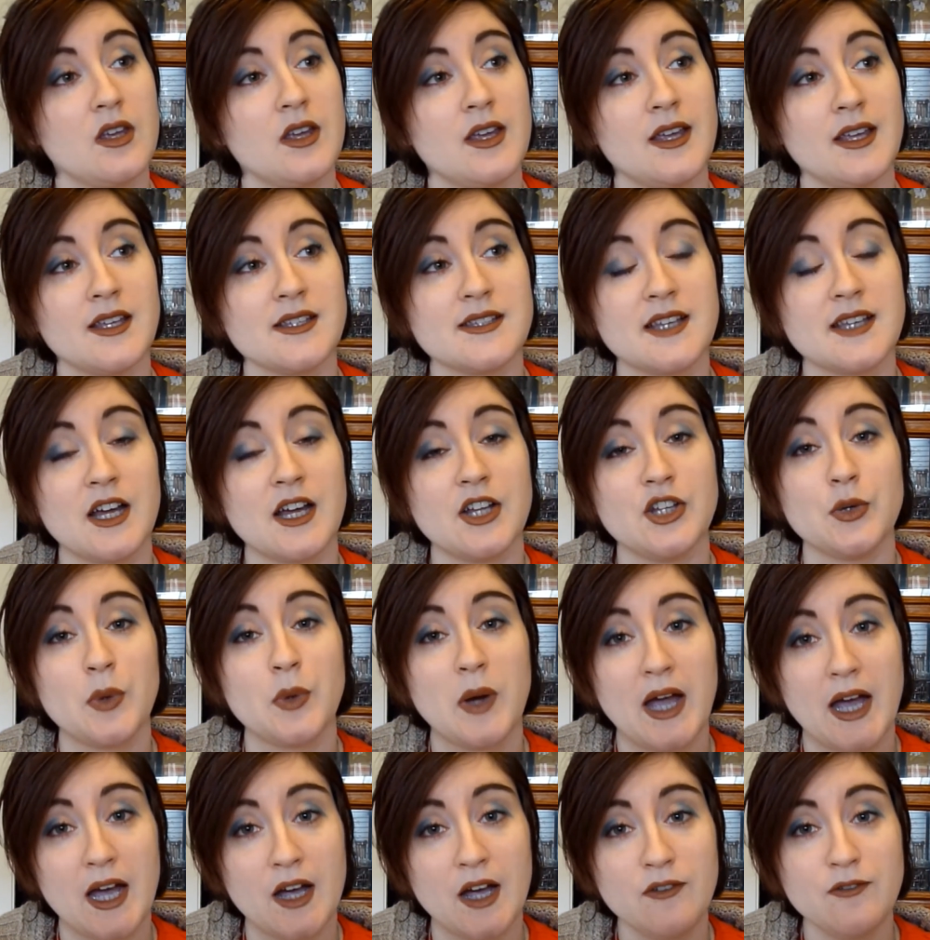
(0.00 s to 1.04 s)
is that you
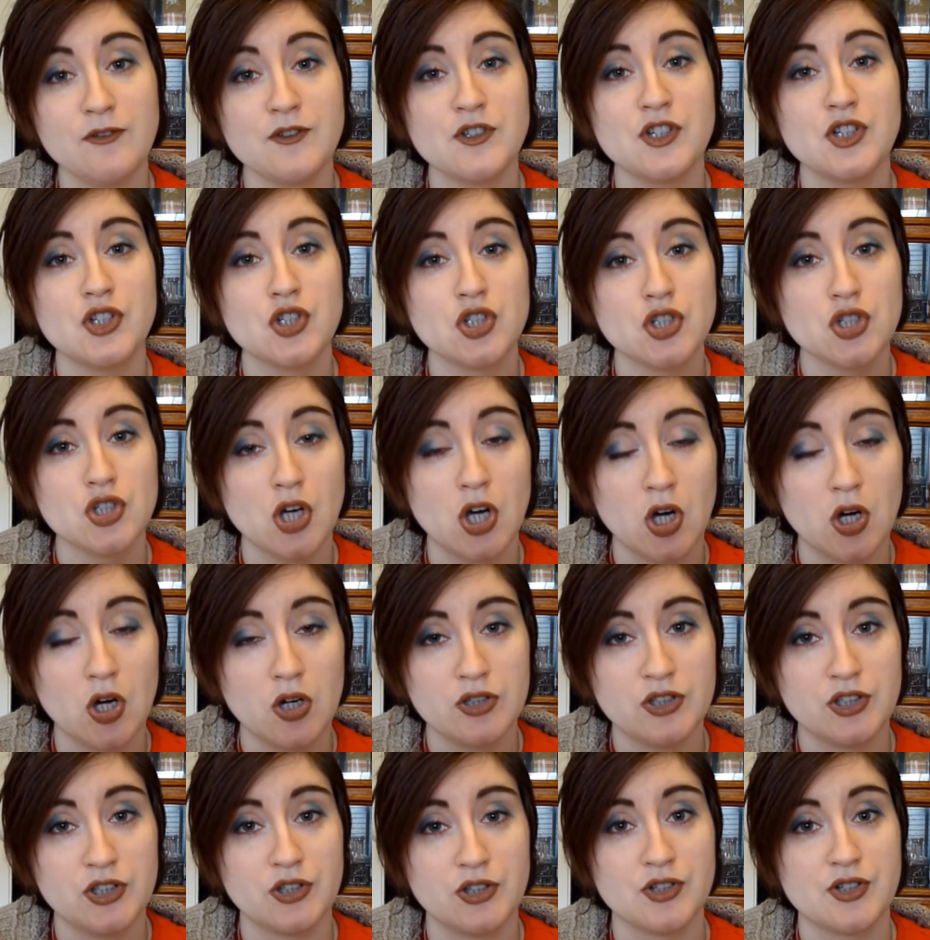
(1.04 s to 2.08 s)
have to talk
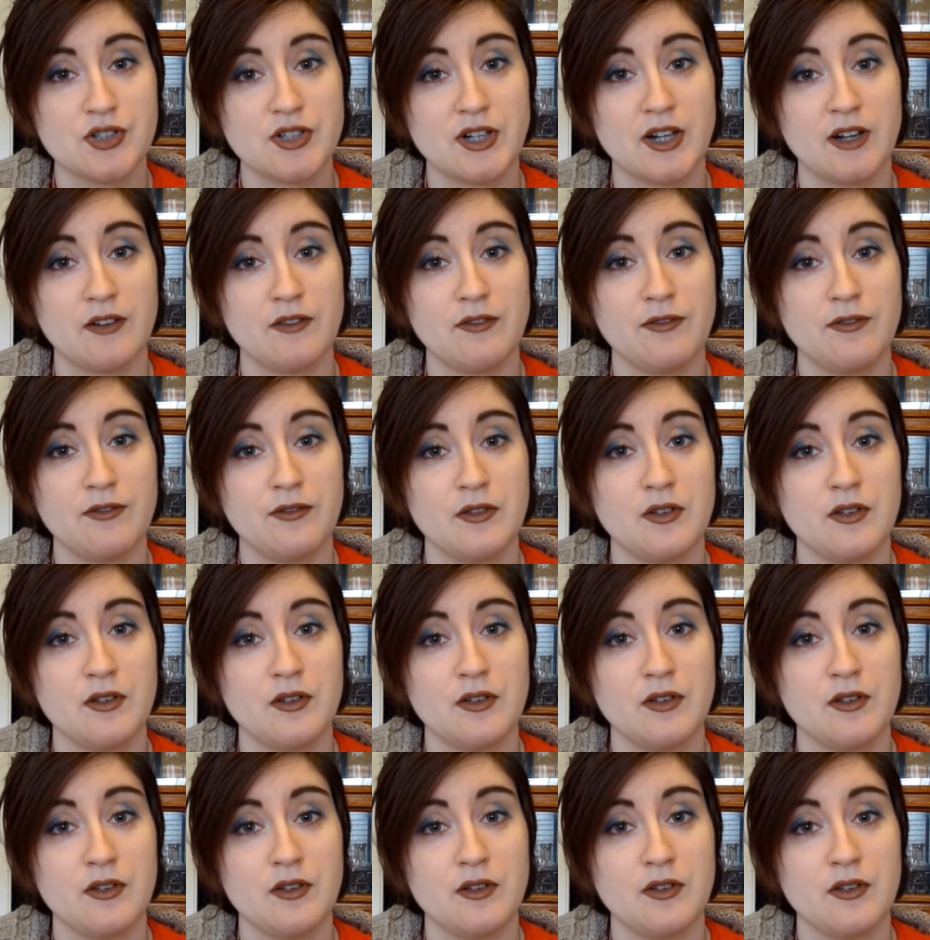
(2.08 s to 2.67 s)
to yourself